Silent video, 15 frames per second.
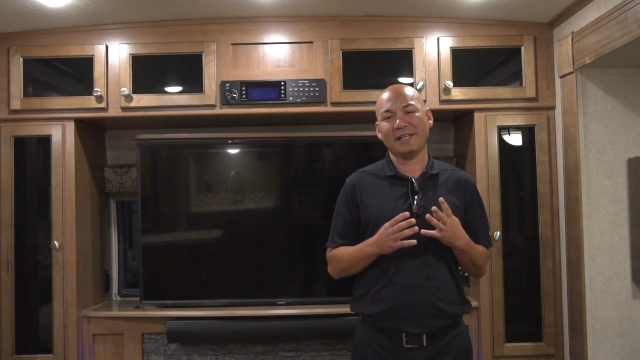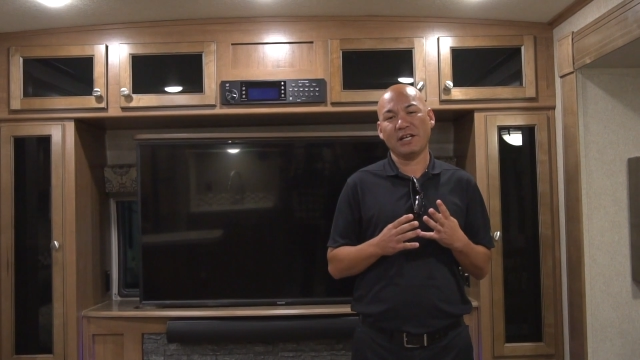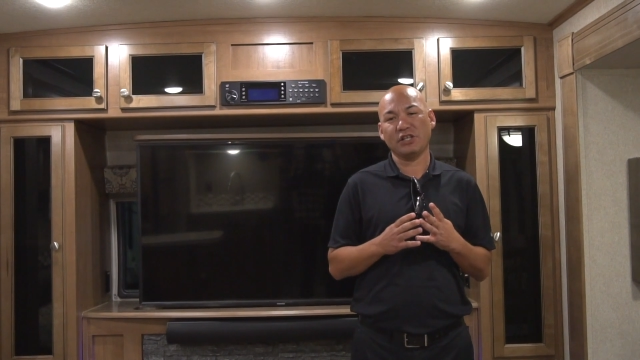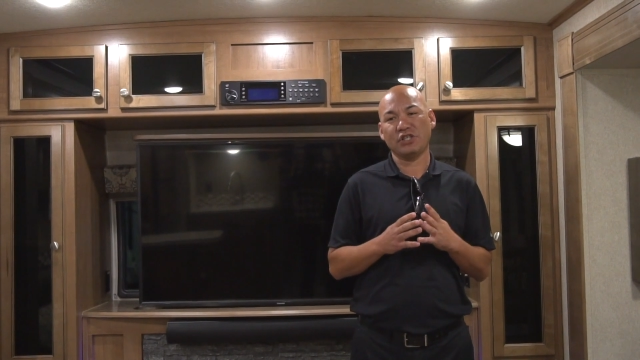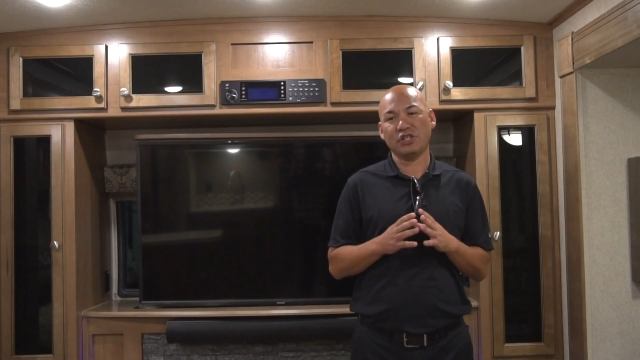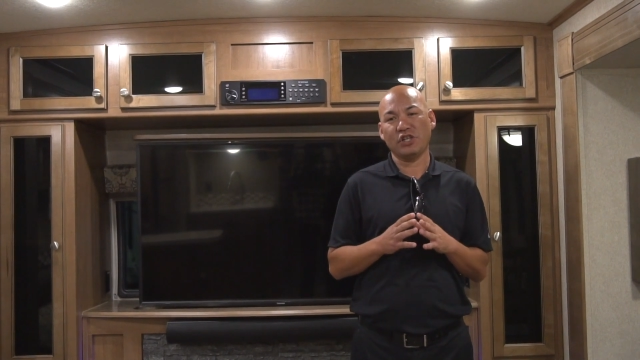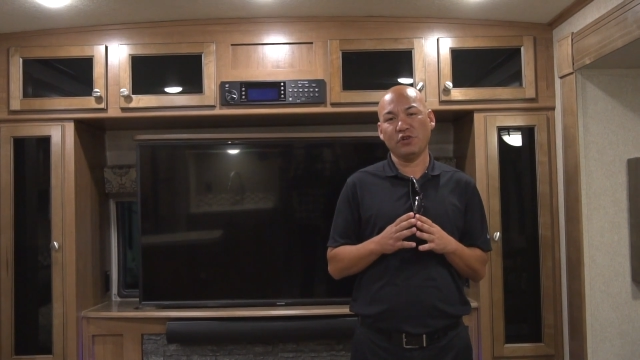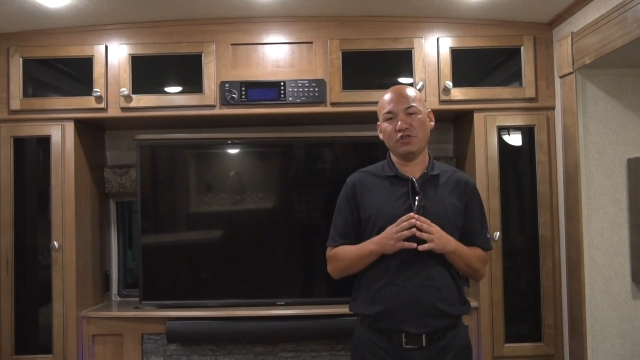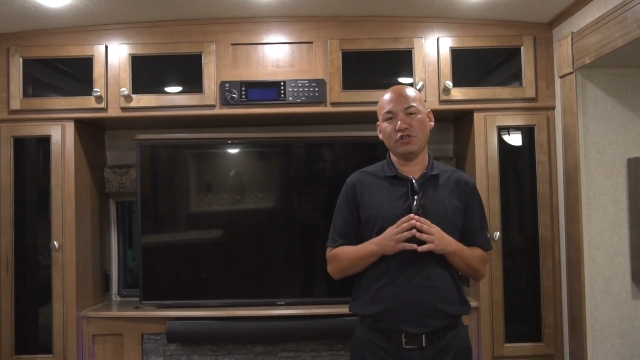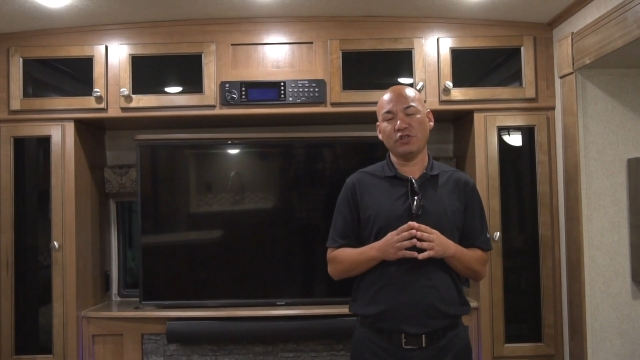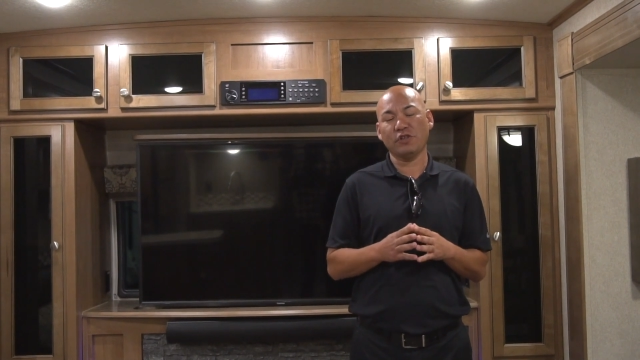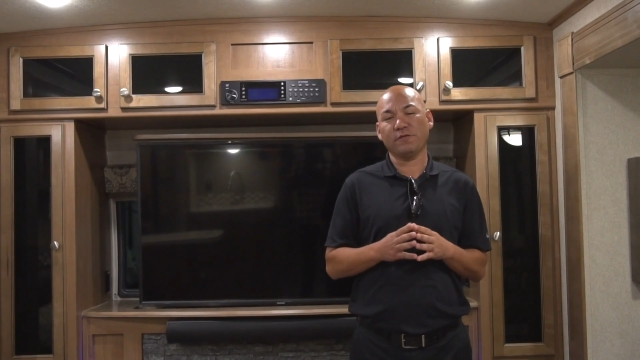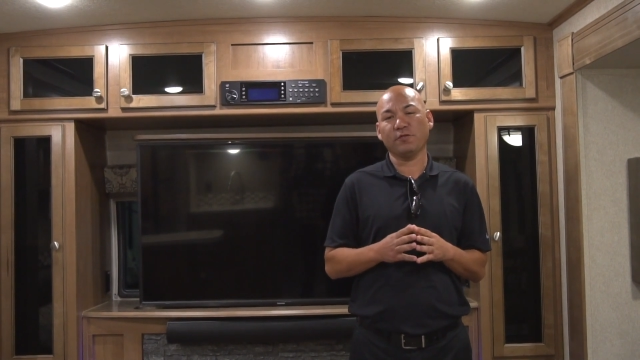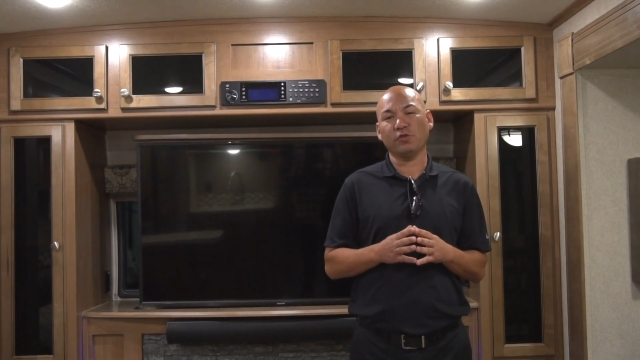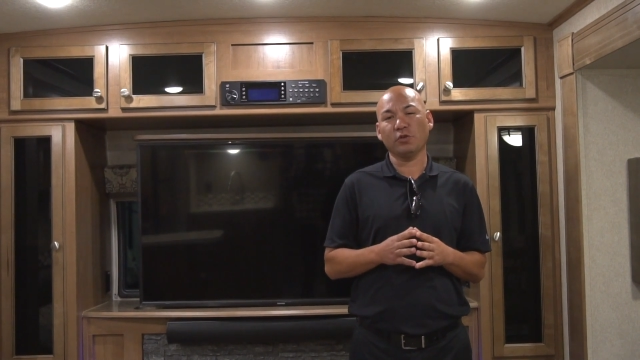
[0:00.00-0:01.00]
that I showed you,
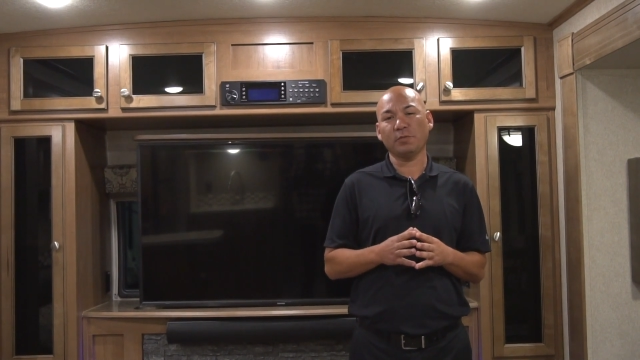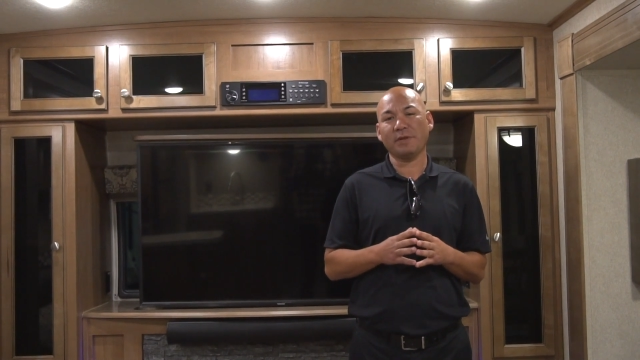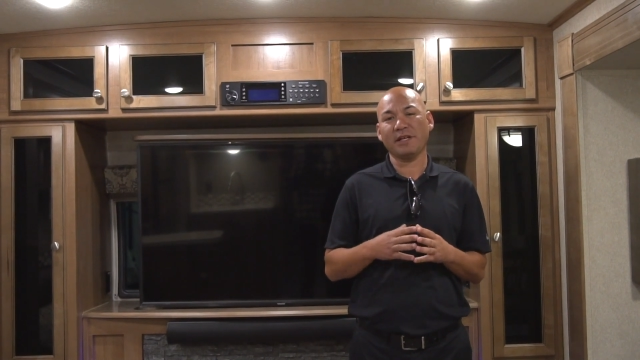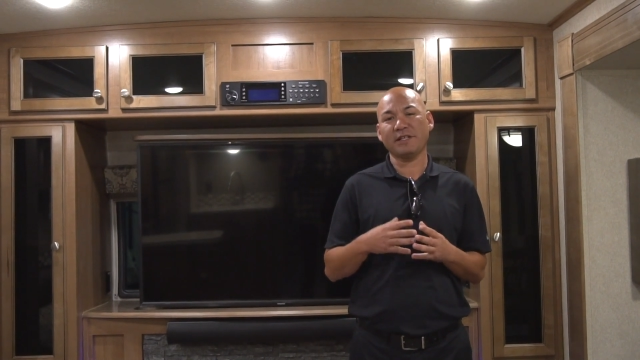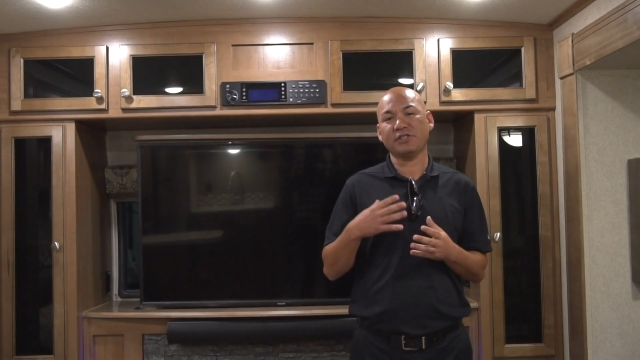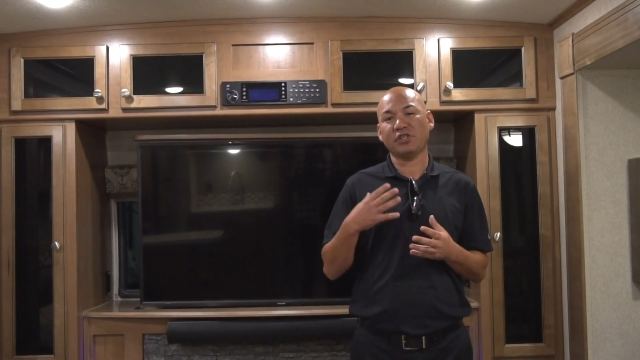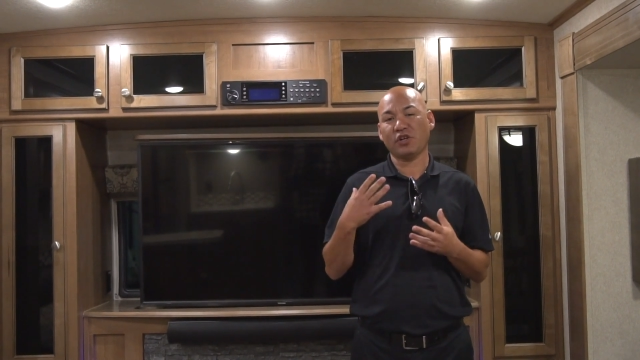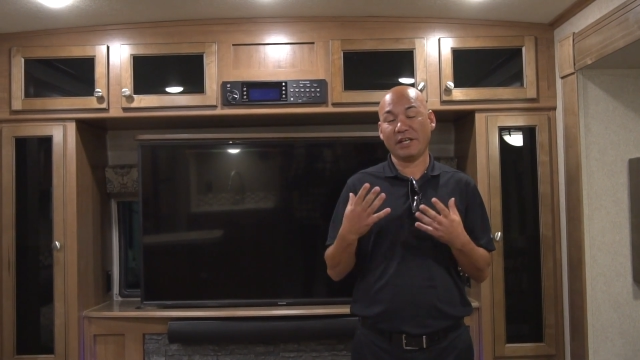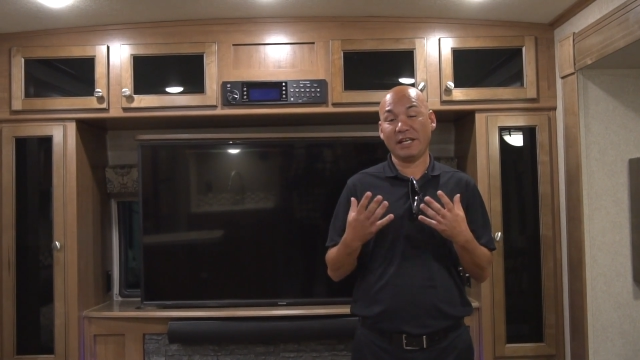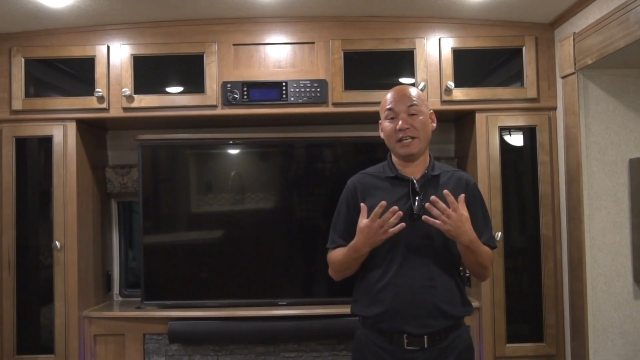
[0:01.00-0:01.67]
the floor plans start